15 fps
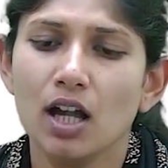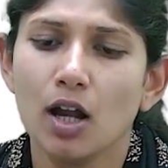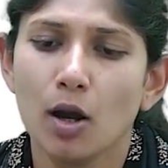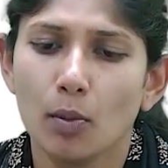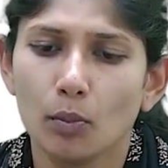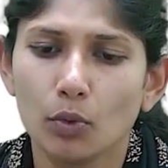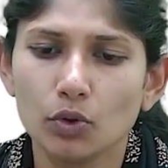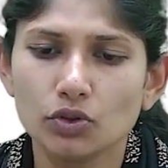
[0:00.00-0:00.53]

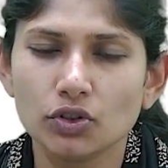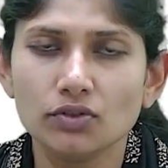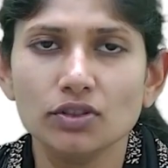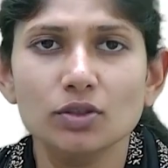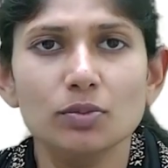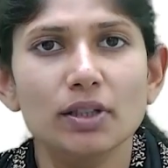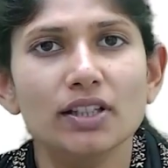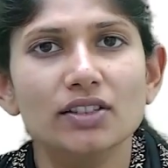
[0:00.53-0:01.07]
most of those
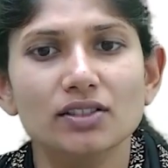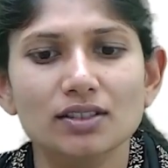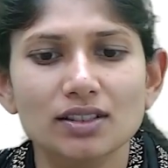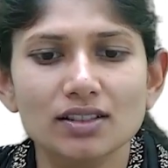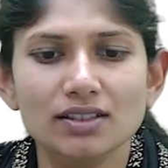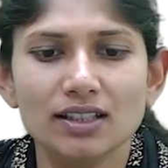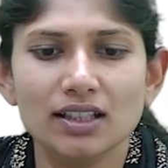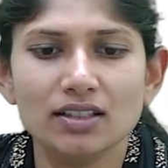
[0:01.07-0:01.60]
places
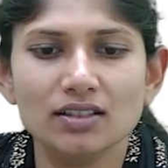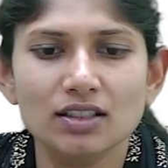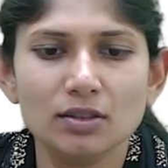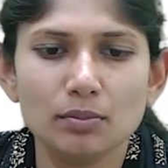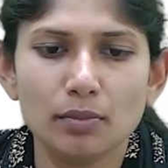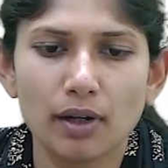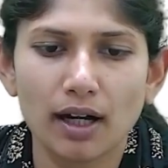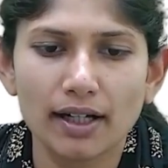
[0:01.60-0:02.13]
is either
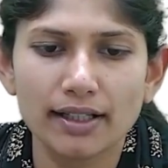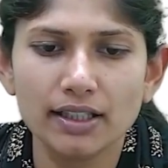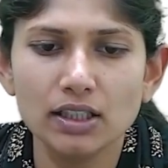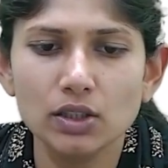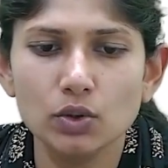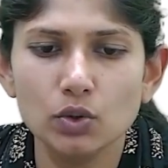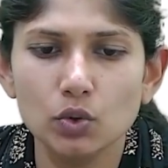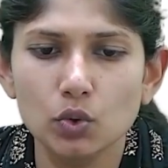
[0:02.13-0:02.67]
by
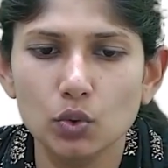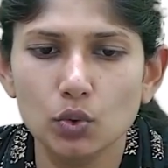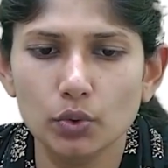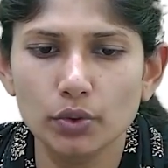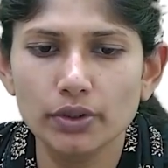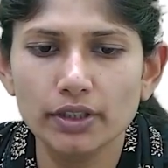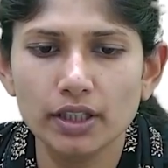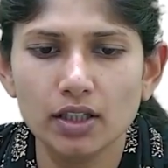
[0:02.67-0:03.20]

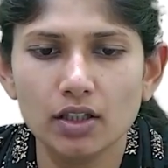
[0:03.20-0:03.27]
loot